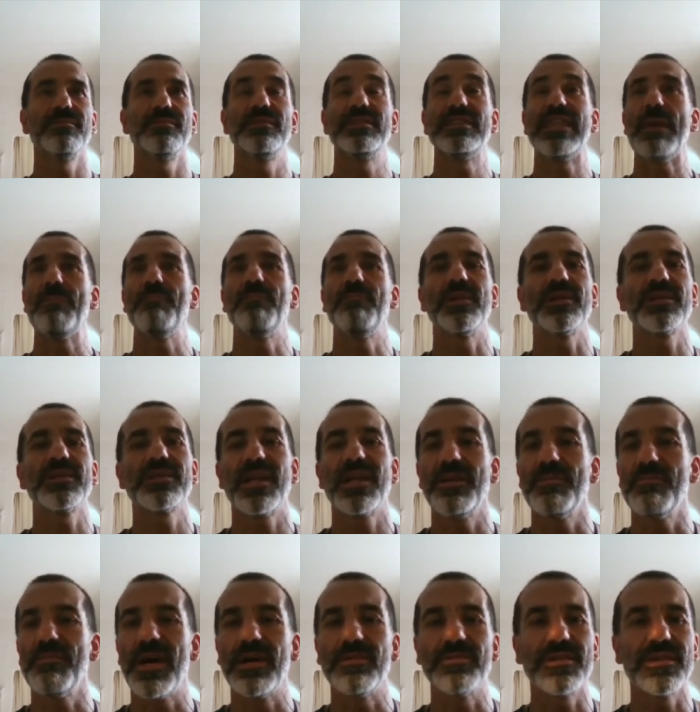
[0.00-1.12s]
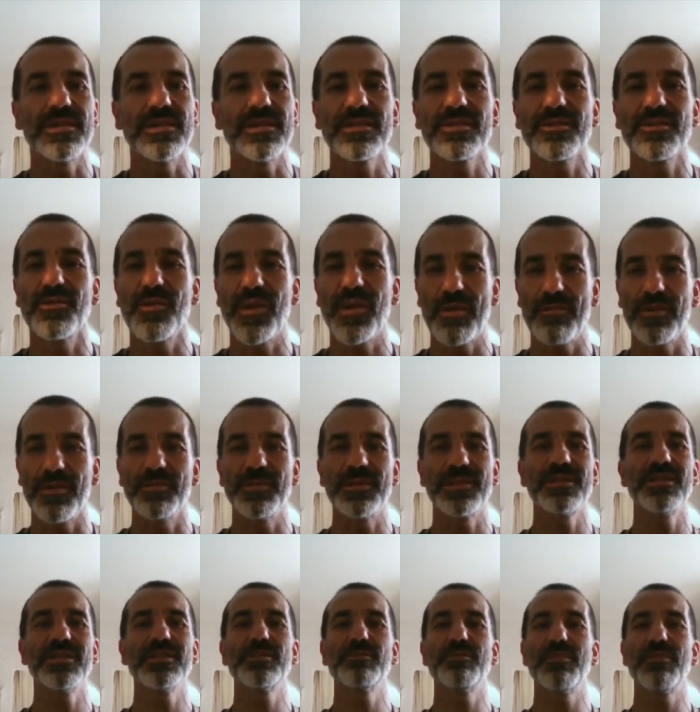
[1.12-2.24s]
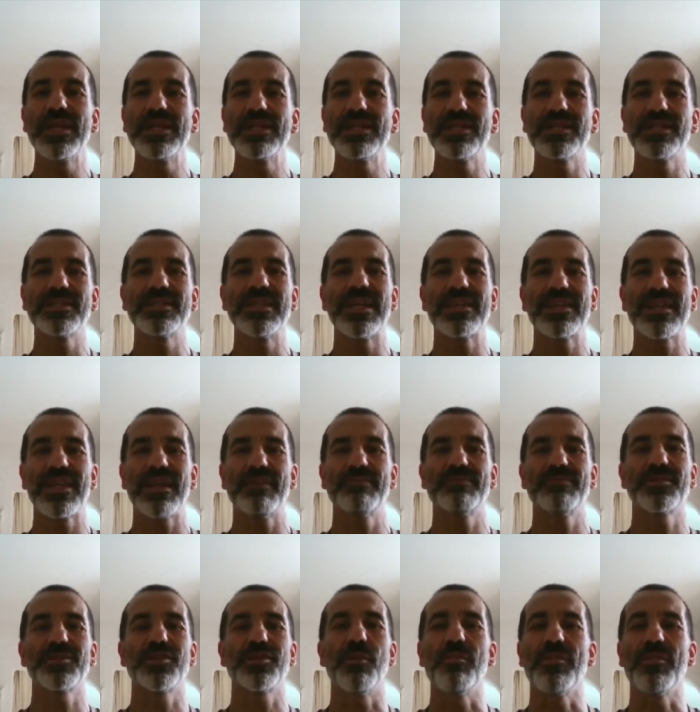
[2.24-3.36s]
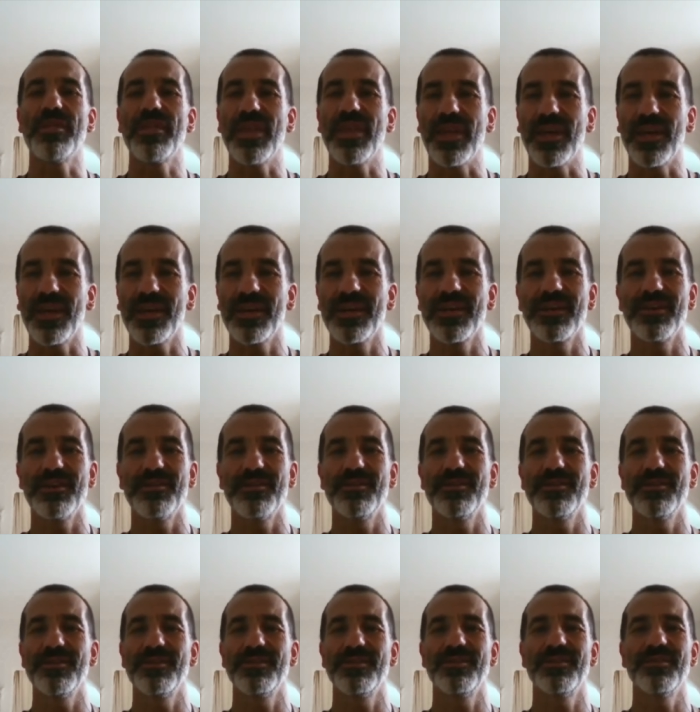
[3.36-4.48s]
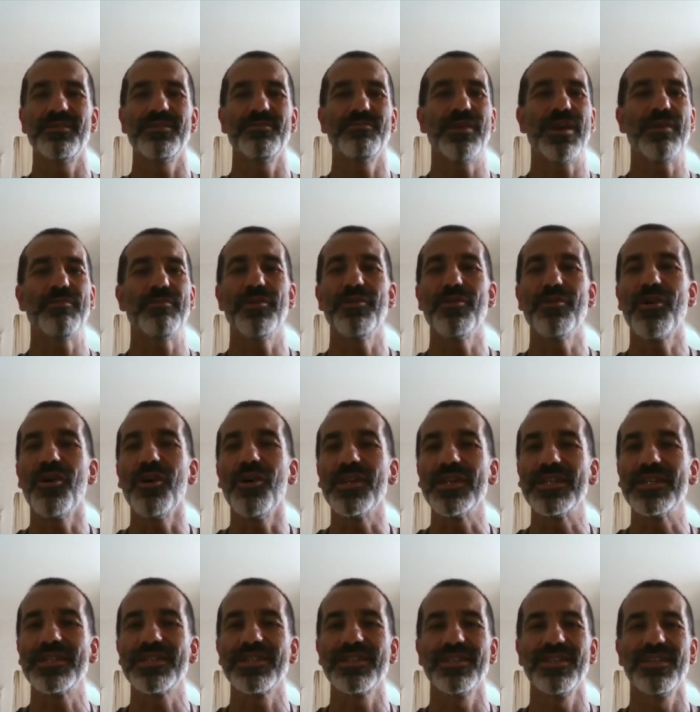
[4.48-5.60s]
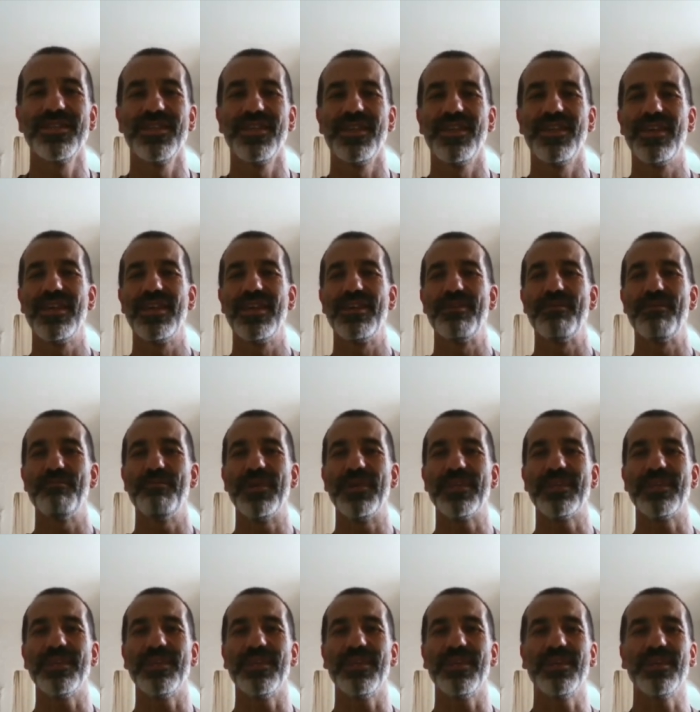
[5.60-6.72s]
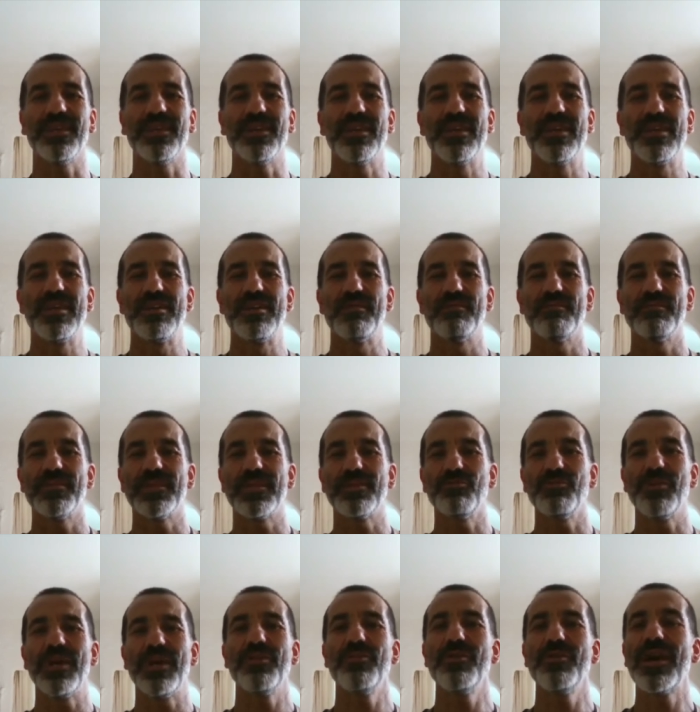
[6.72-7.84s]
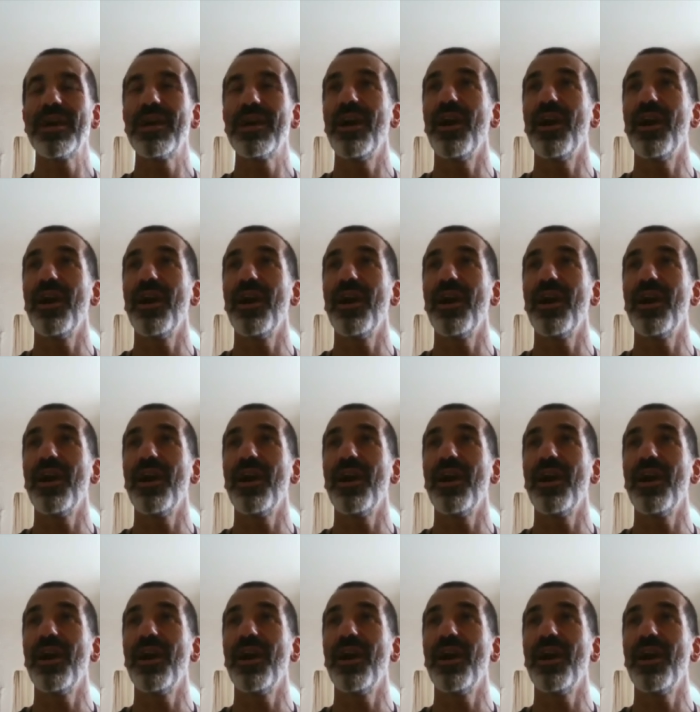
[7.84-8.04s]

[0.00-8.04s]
temples are in mountains or whatever because it's places that have something whatever you call it but uh, but where you are